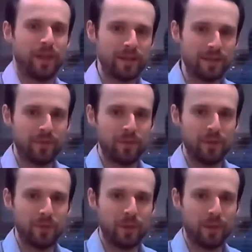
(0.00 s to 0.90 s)

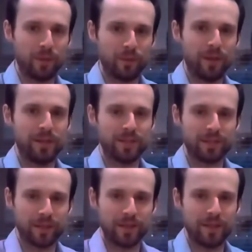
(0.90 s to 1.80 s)
interview with the Religious
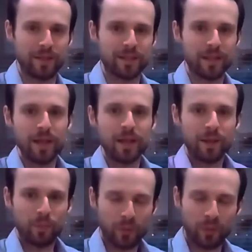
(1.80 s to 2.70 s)
Studies
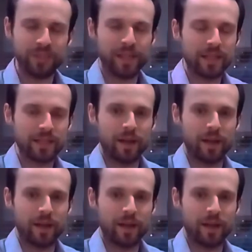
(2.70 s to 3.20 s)
Project.